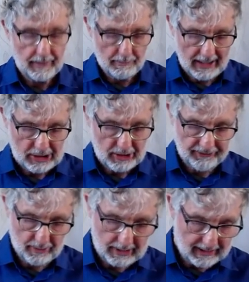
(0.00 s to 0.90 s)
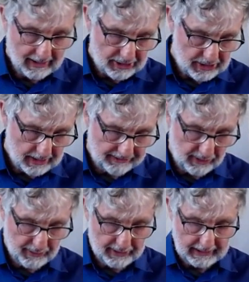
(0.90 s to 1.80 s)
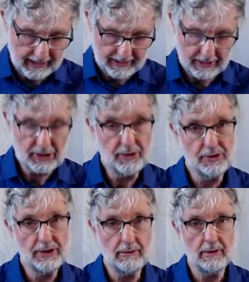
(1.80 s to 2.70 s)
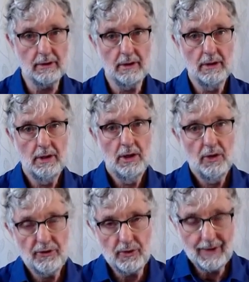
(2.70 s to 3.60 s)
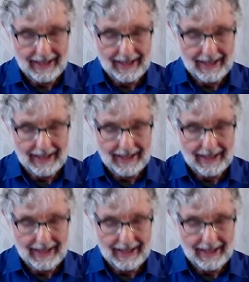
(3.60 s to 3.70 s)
much of human culture is communicated to children through